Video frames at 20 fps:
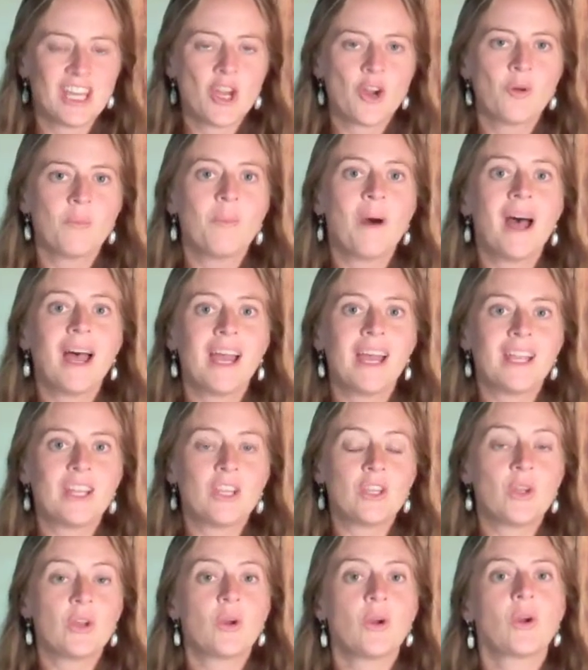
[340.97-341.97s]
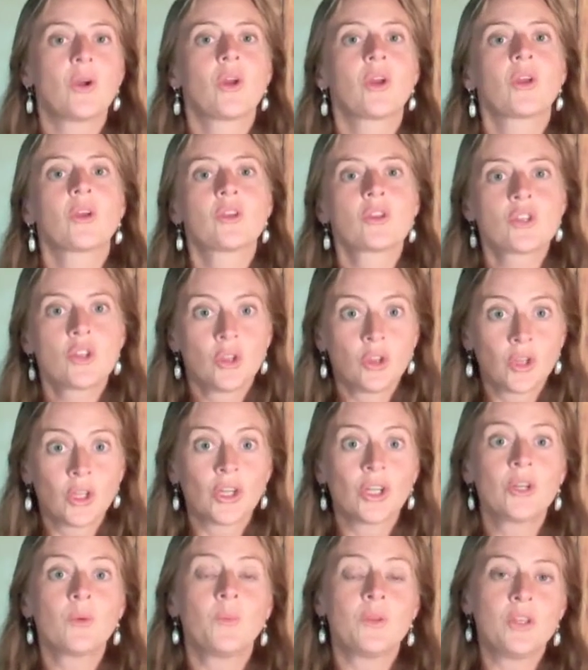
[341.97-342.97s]
But
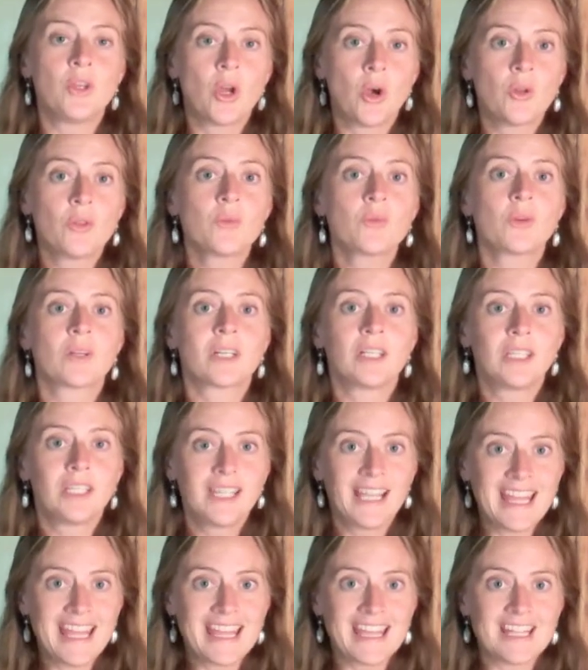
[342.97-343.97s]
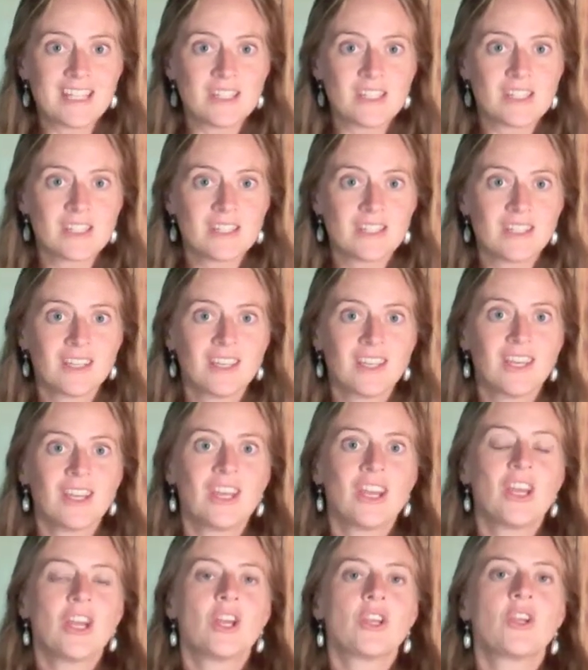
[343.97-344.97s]
when you go through a cleanse,
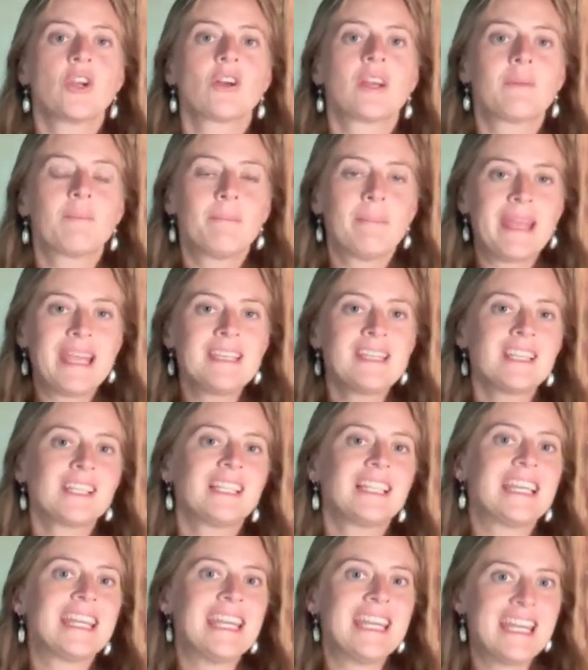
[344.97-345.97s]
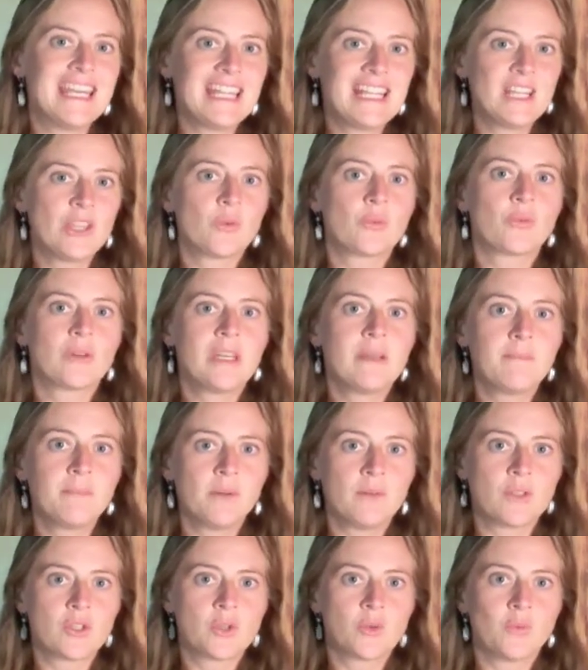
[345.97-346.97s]
you're basically hitting the
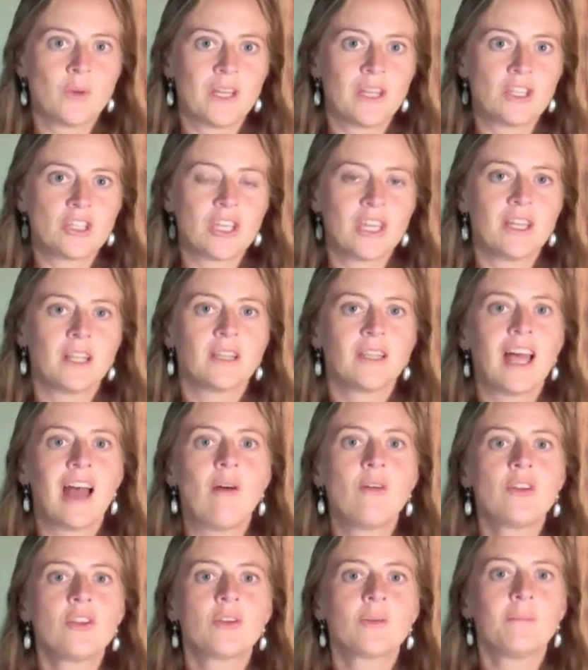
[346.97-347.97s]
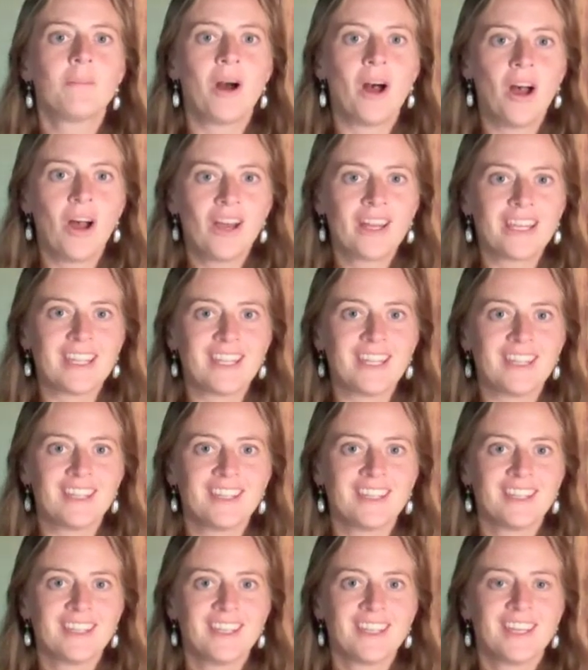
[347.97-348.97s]
reboot switch and allowing your body
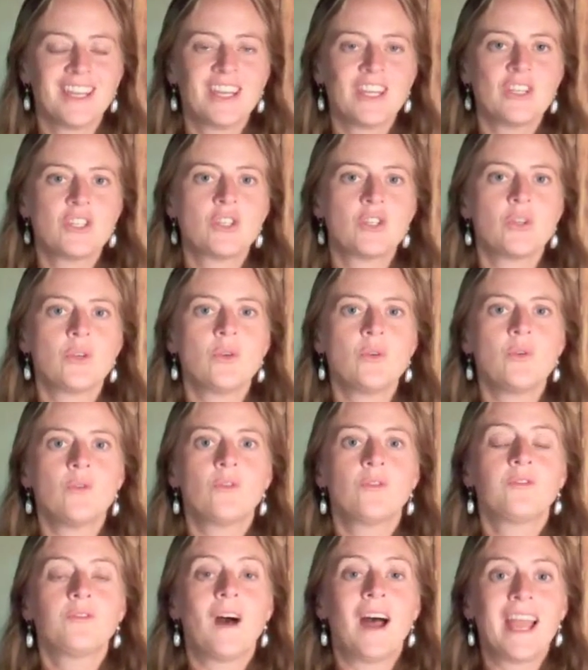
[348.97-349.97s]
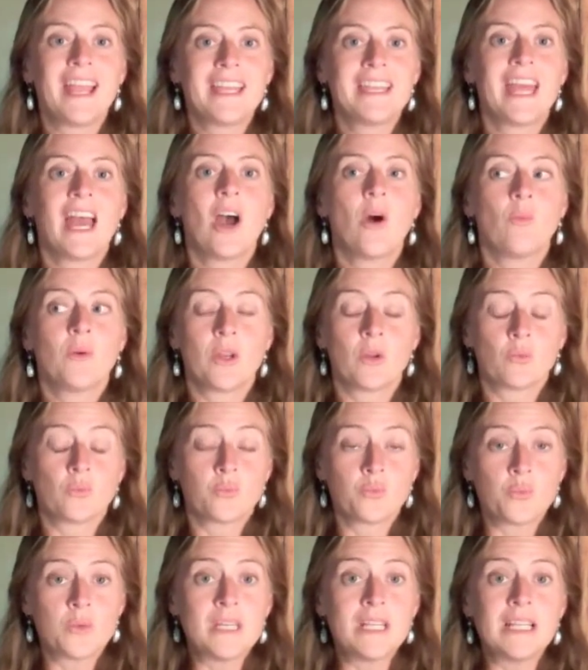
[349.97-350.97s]
to find out what it
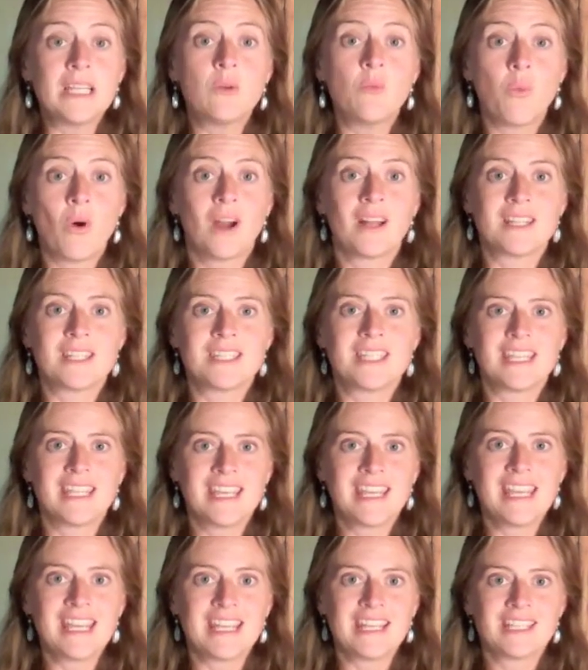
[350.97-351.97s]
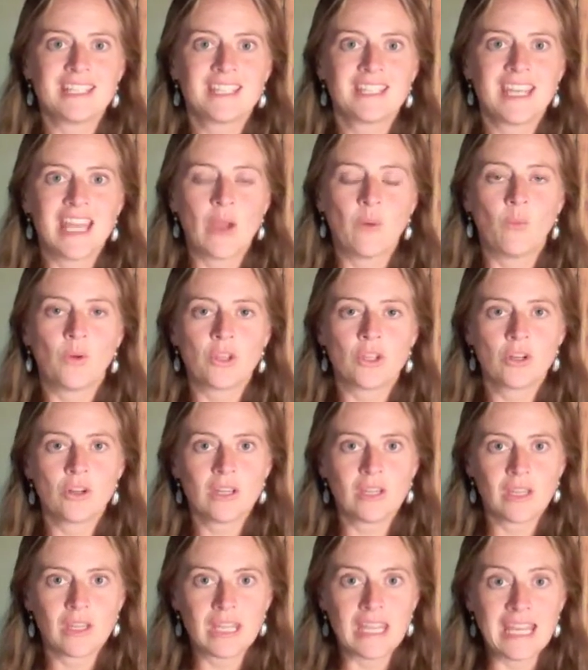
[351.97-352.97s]
really wants to eat. And when you're
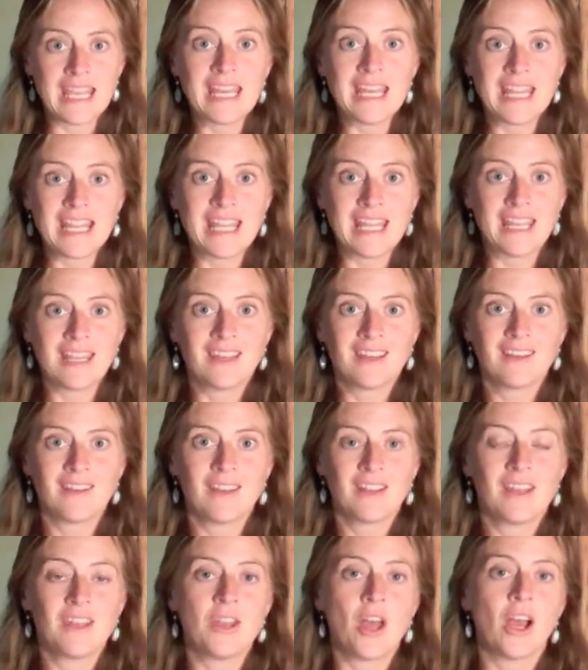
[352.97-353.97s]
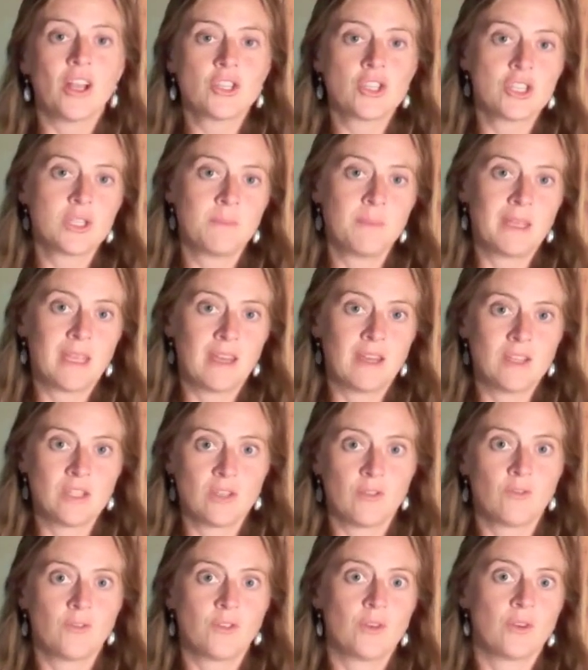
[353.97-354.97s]
eating, not just because
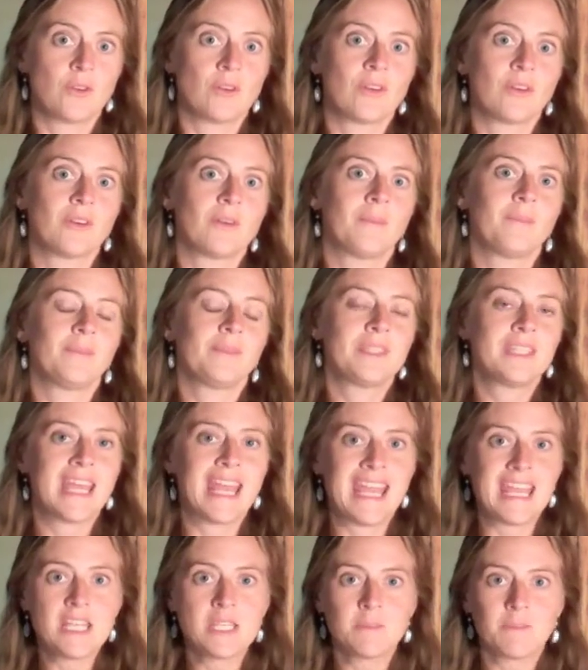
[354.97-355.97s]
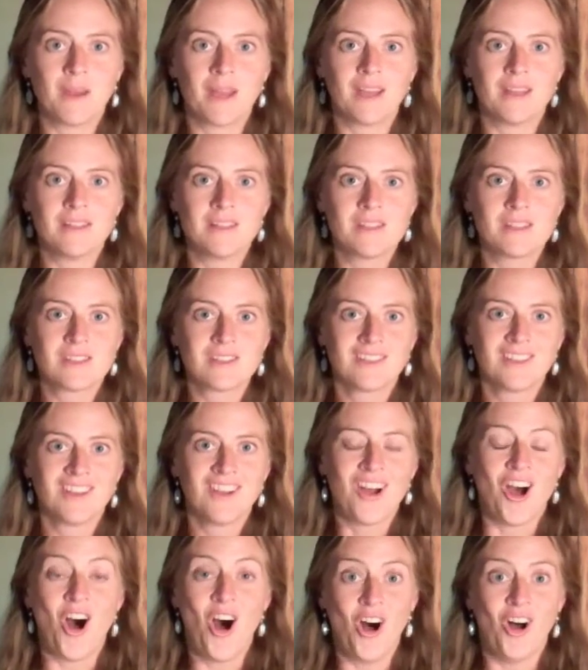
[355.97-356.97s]
of your taste buds
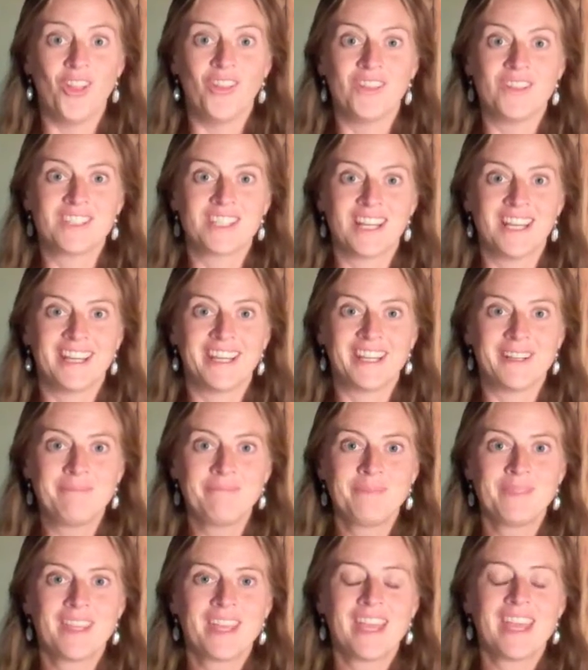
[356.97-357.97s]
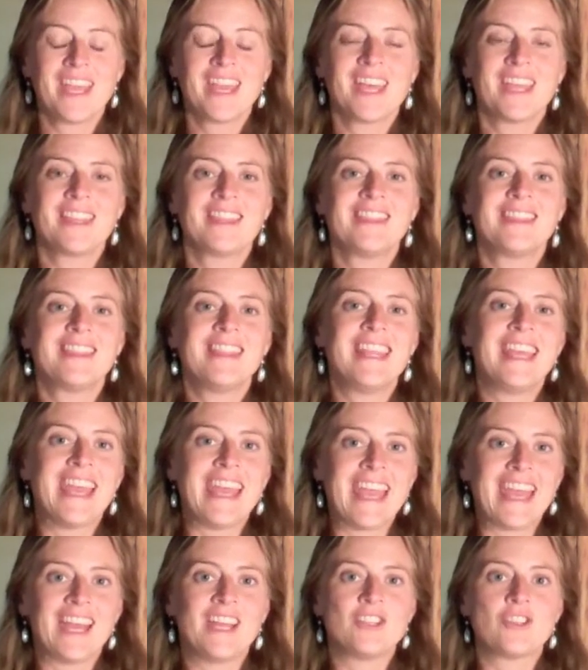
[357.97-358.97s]
all the time,
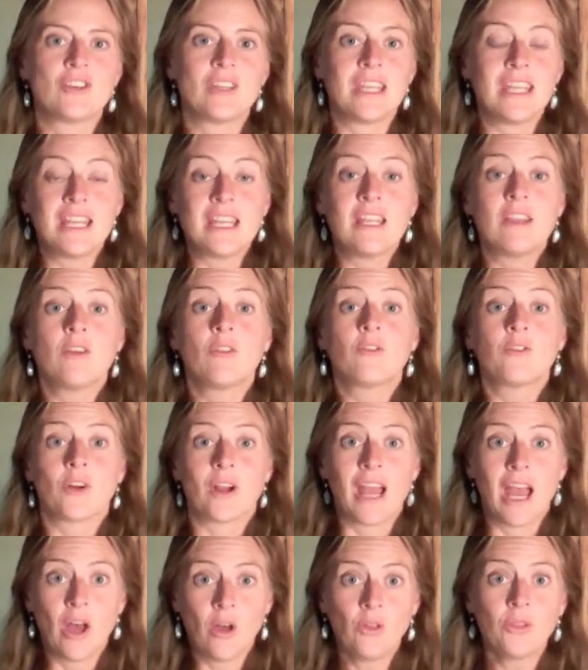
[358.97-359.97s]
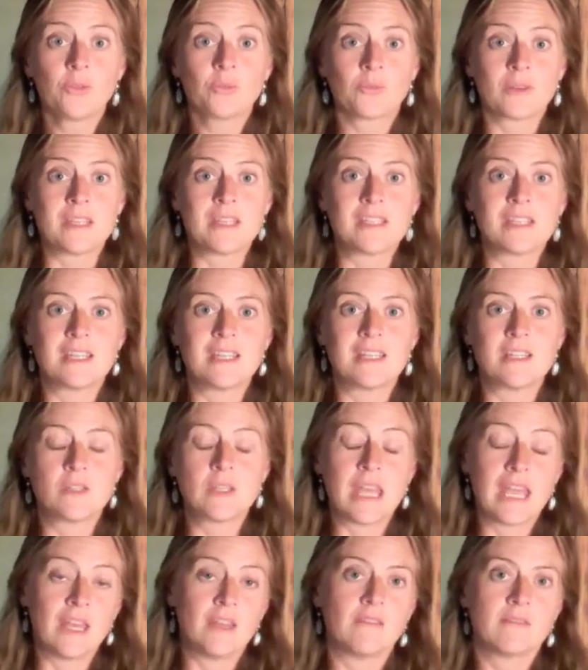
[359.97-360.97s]
and you're eating for health reasons,
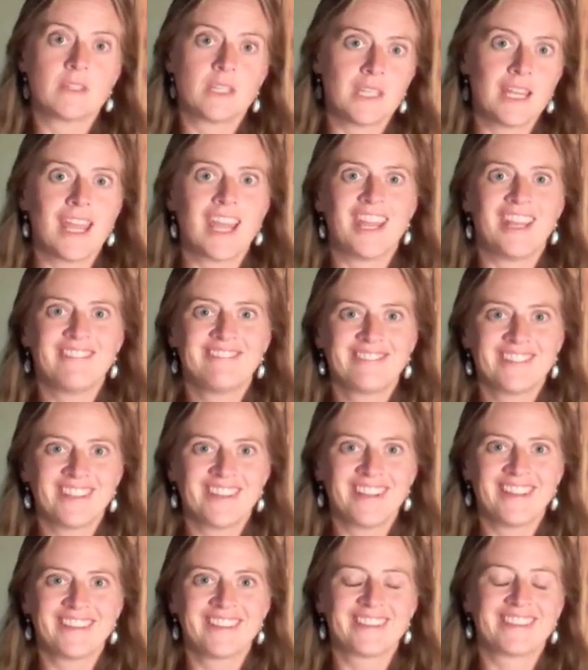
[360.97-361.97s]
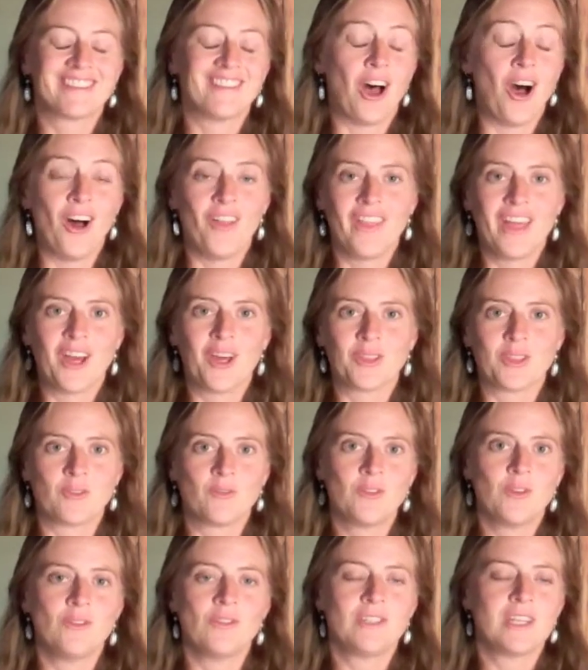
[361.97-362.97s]
and today all the healthy food